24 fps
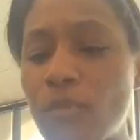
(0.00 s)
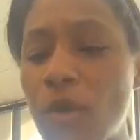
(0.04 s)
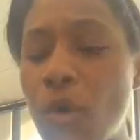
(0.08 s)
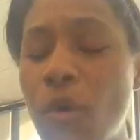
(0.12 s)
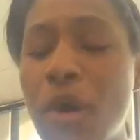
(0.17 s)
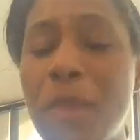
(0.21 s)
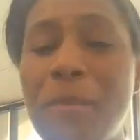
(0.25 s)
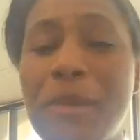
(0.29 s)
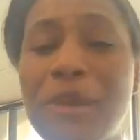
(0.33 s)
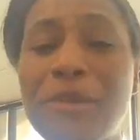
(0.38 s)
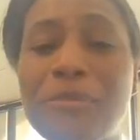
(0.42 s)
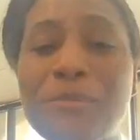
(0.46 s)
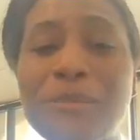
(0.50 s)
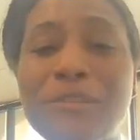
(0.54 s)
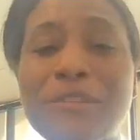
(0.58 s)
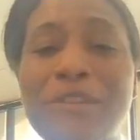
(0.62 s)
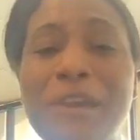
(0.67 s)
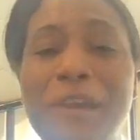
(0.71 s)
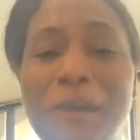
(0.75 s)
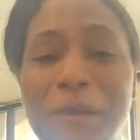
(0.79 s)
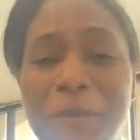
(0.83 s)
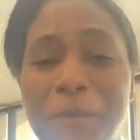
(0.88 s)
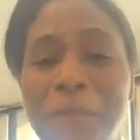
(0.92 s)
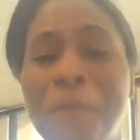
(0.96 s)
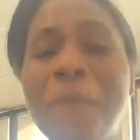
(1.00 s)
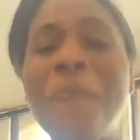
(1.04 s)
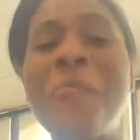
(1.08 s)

Oh, I made a mistake.